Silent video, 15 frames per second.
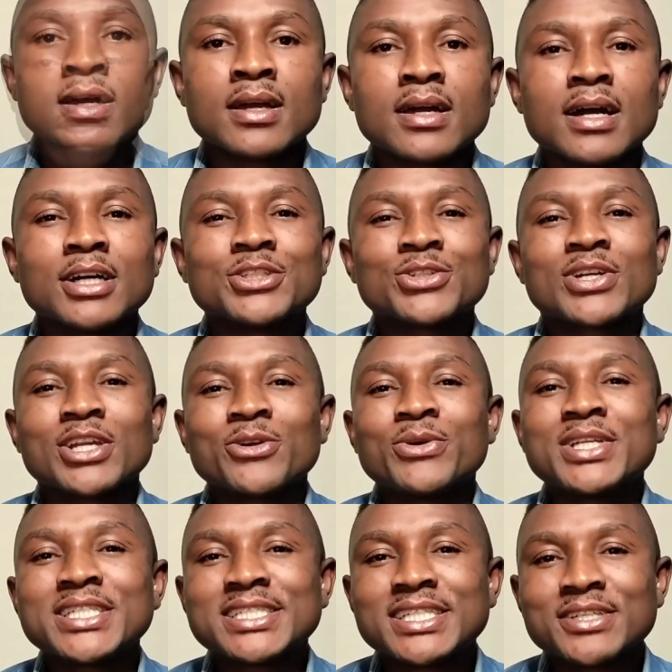As you can
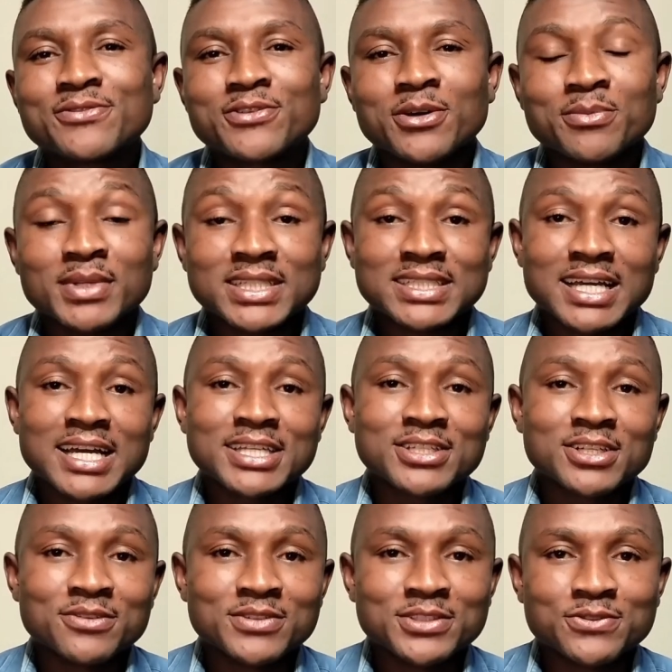already see from the title
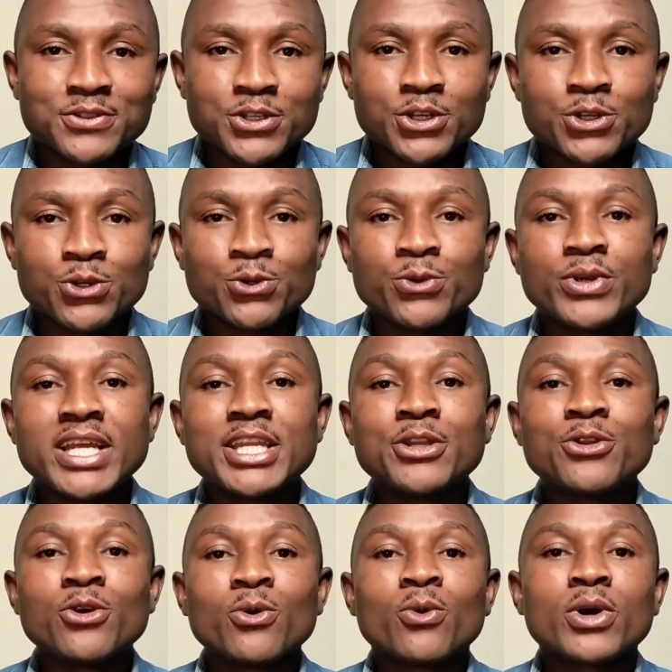of this video, you already
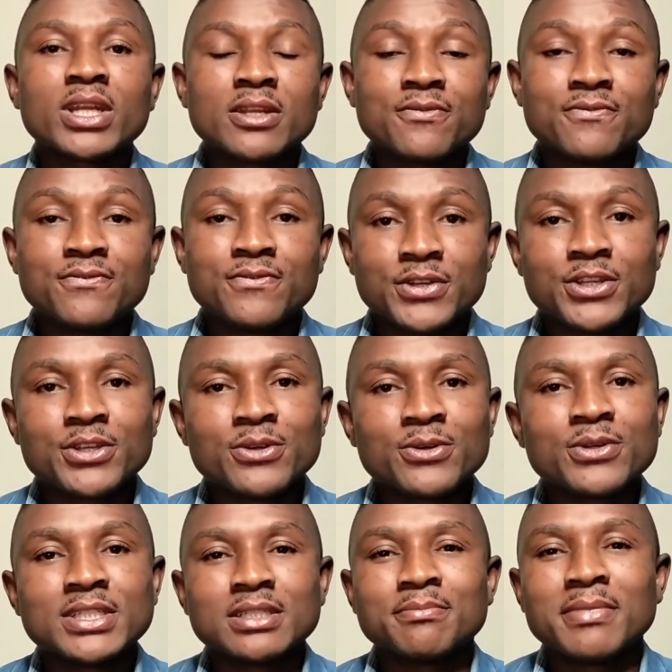know what the video
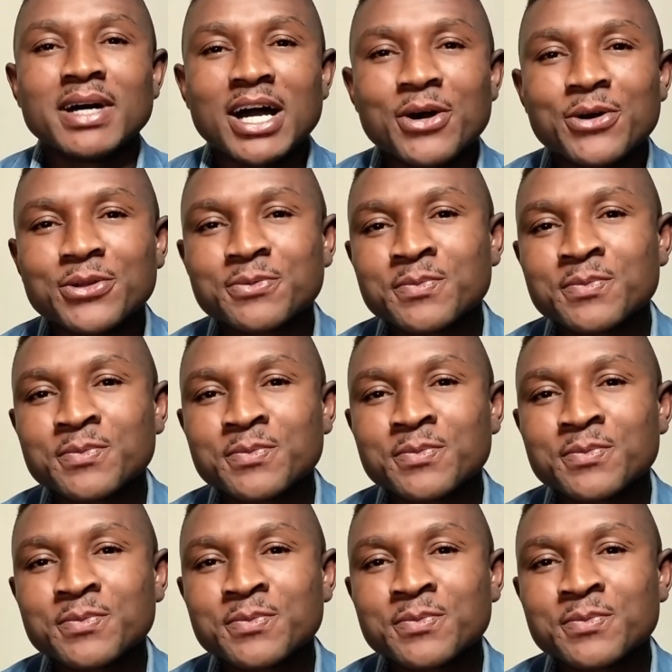is about.